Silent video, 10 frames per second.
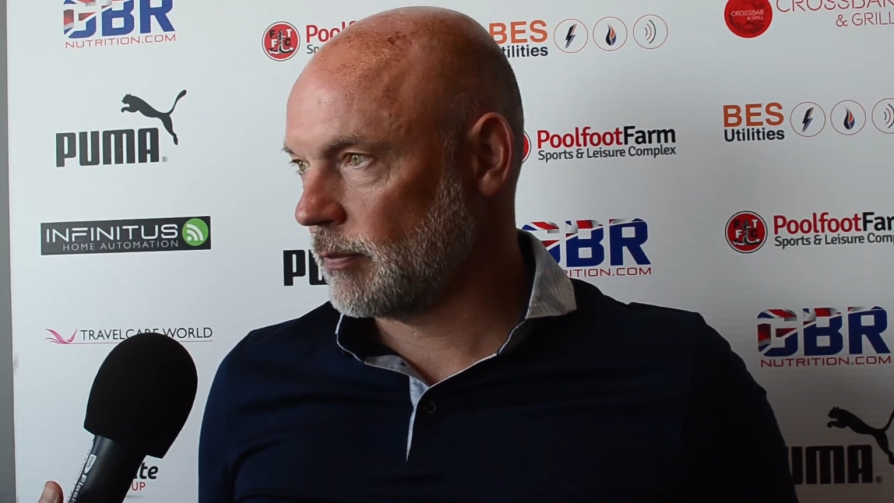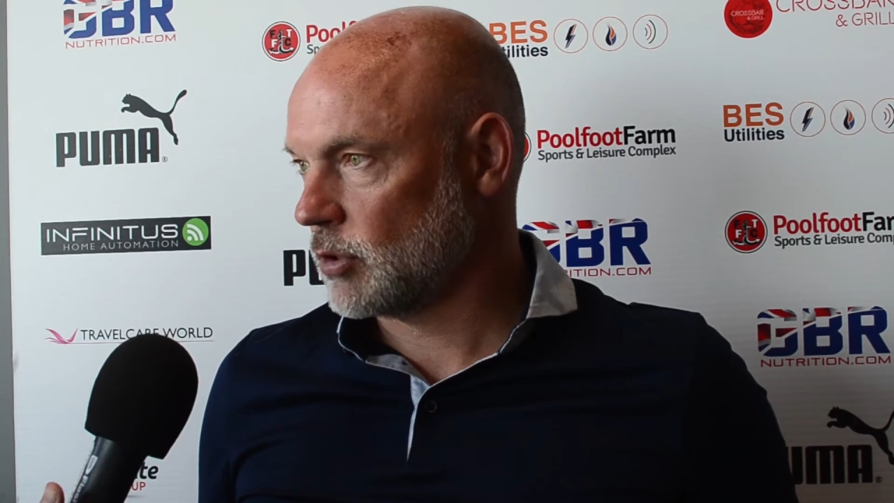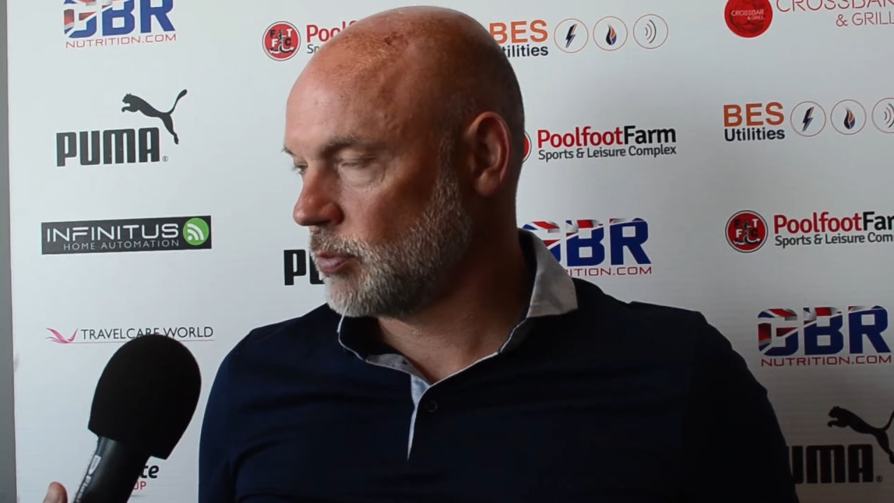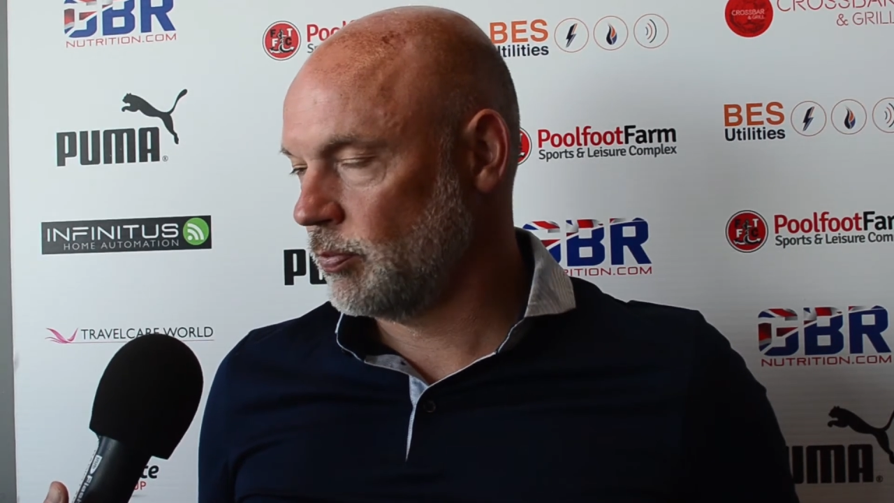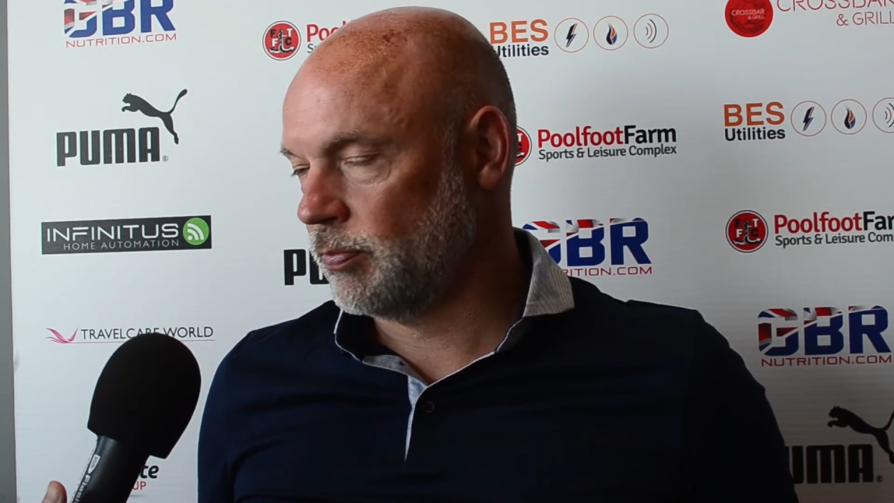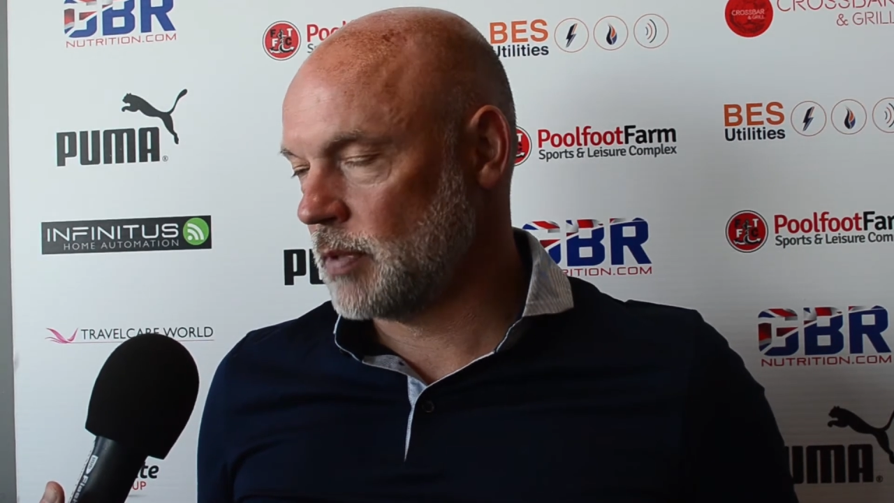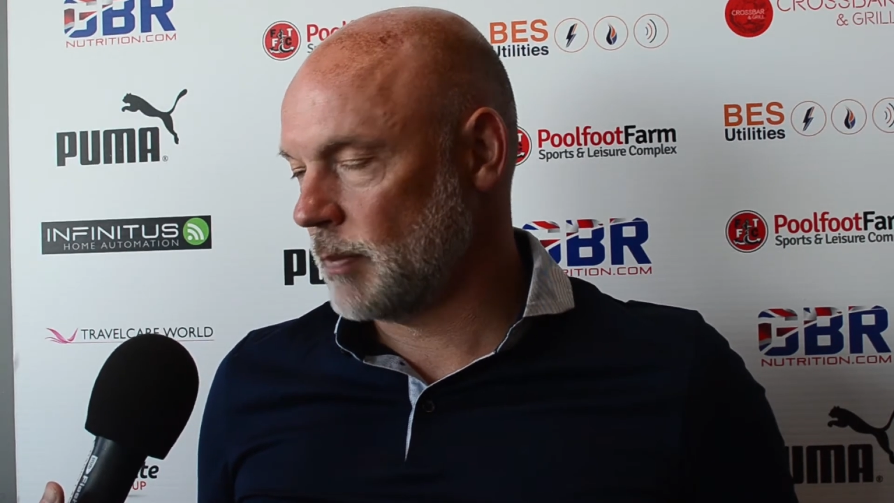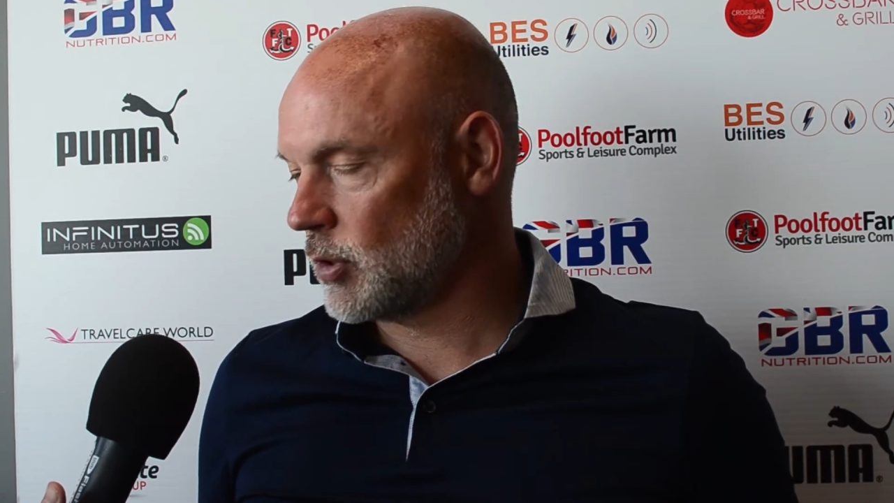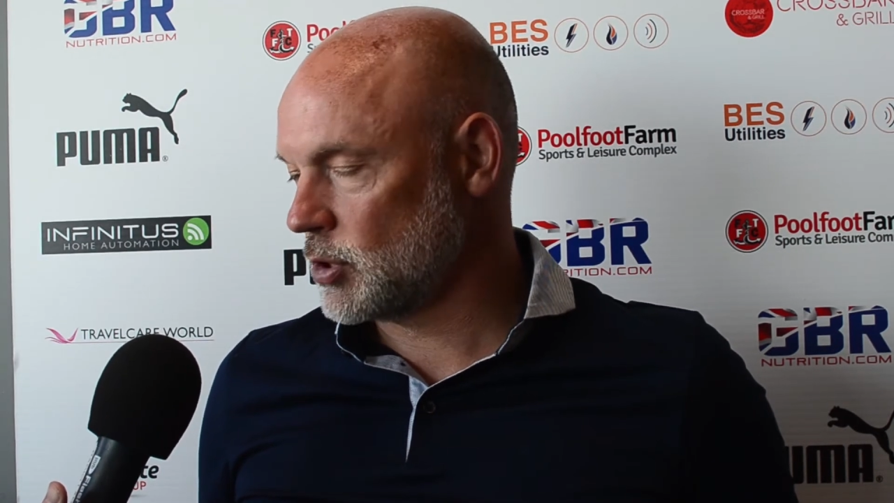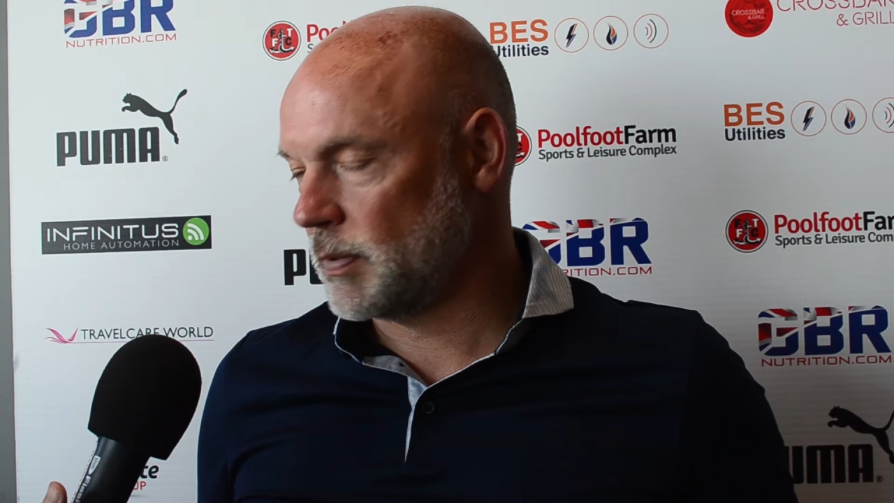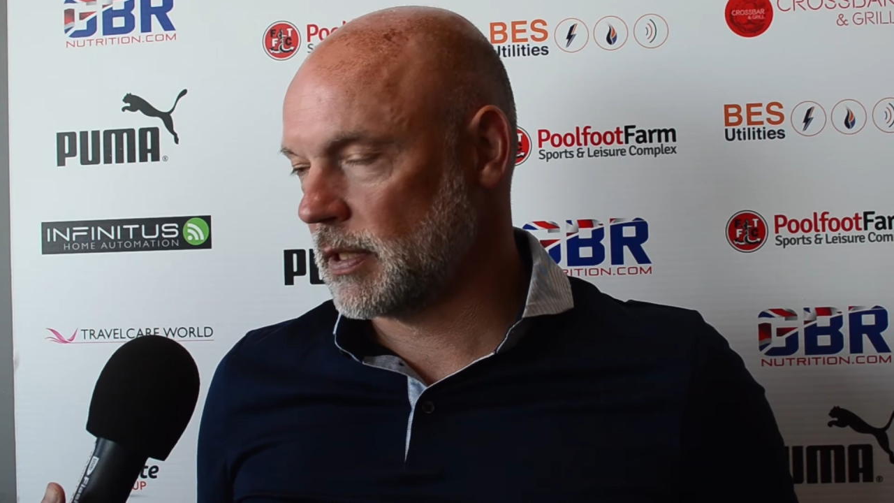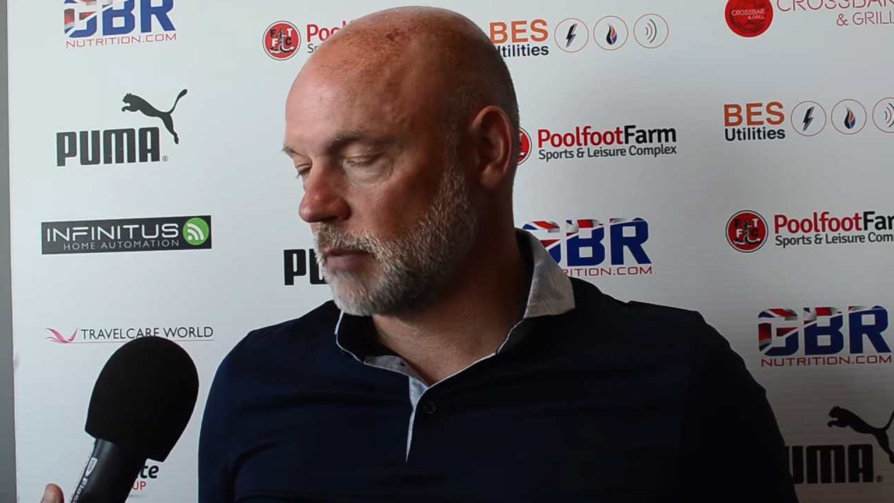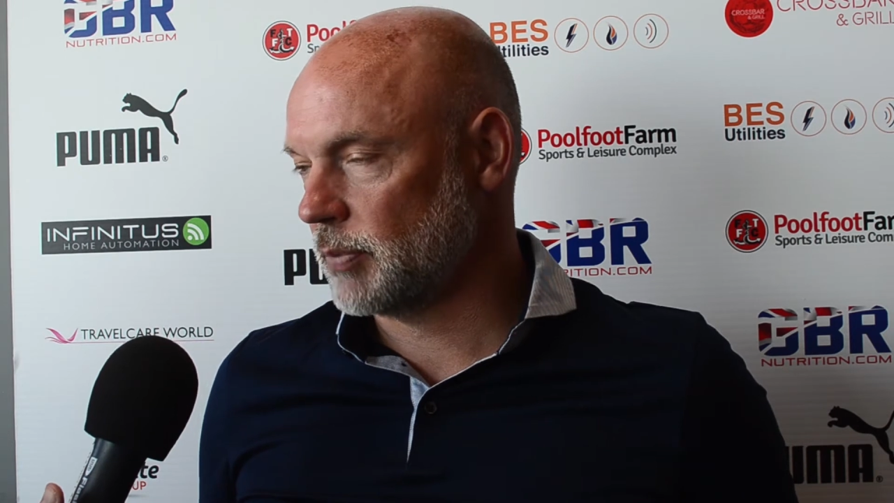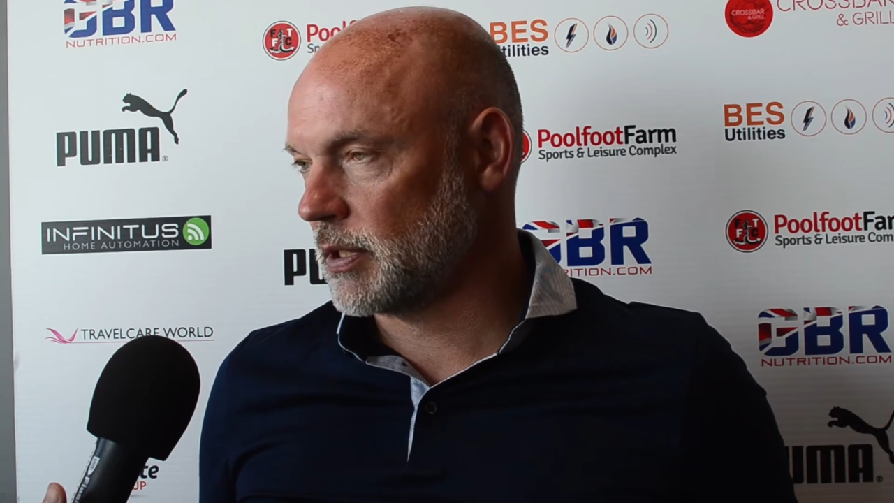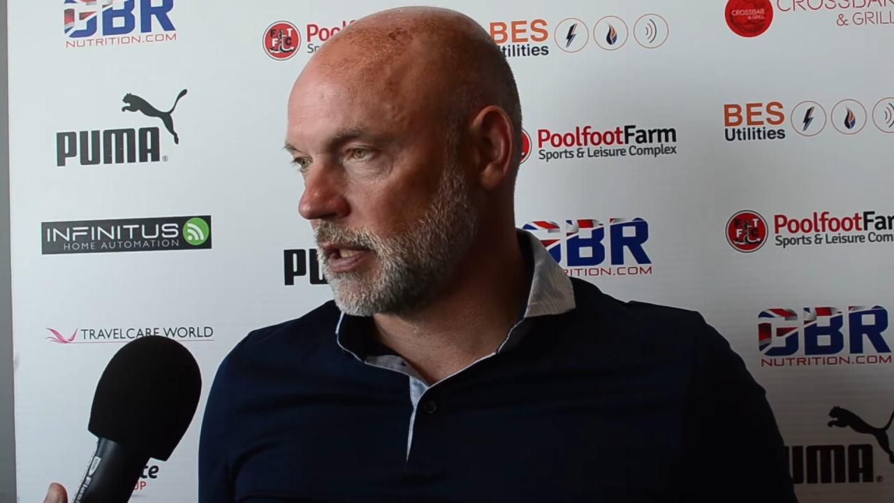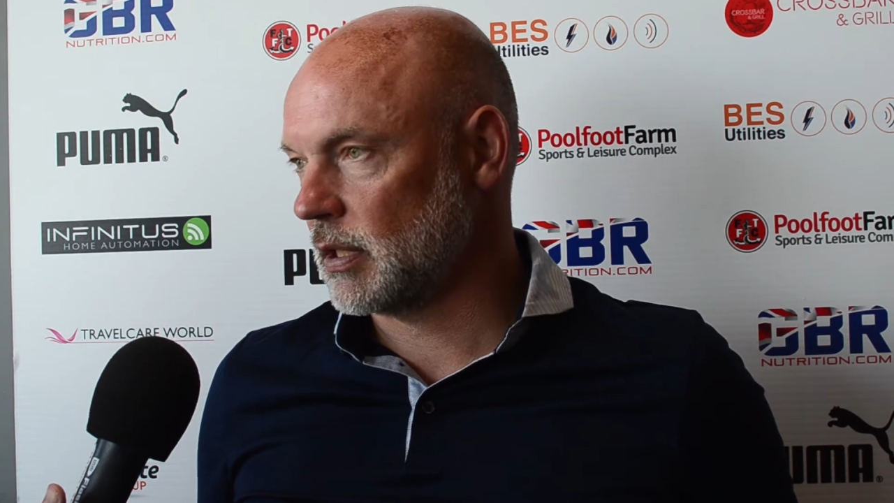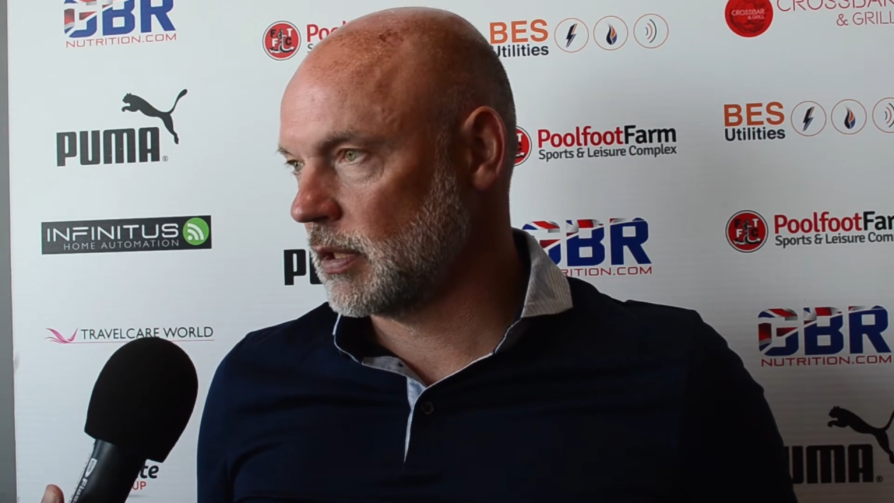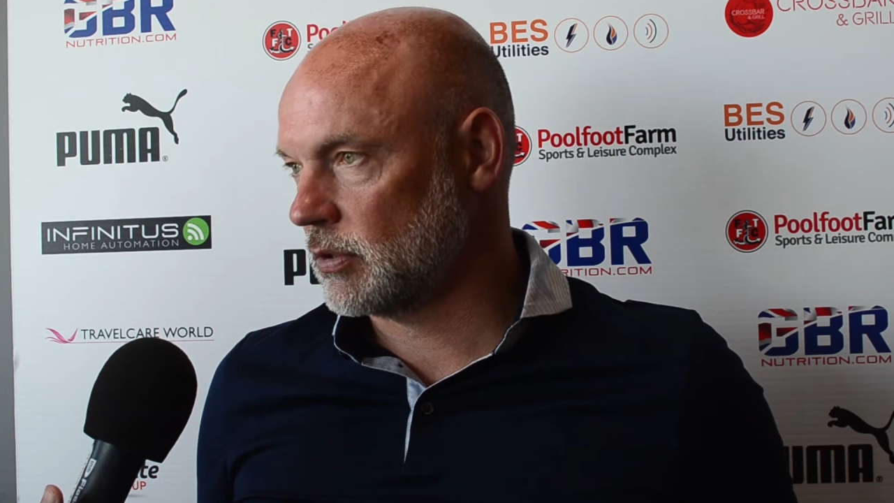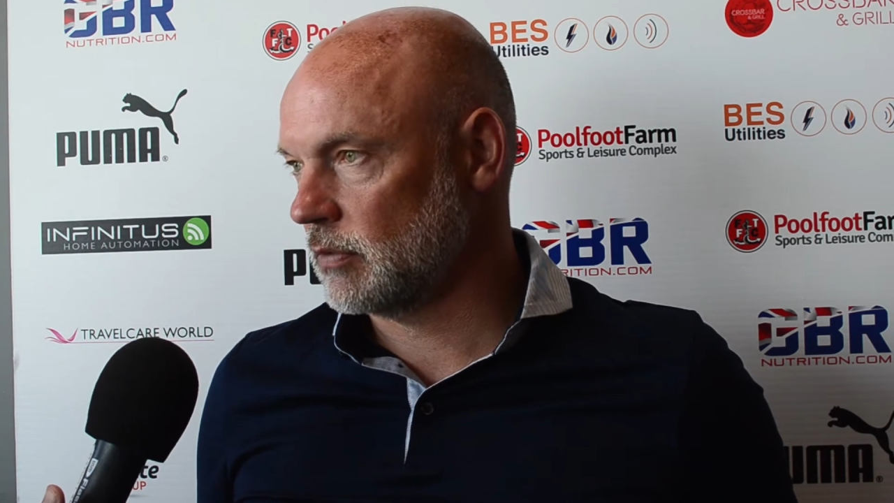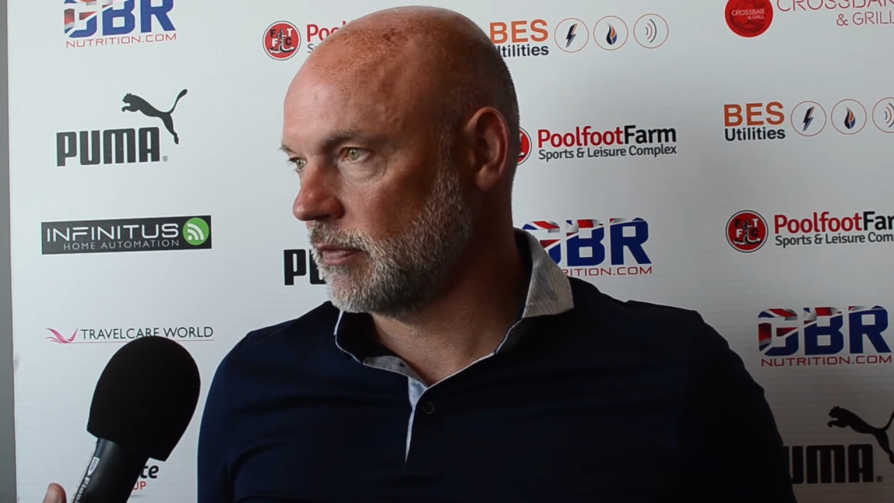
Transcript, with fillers: I'm not, I'm not speaking particularly to,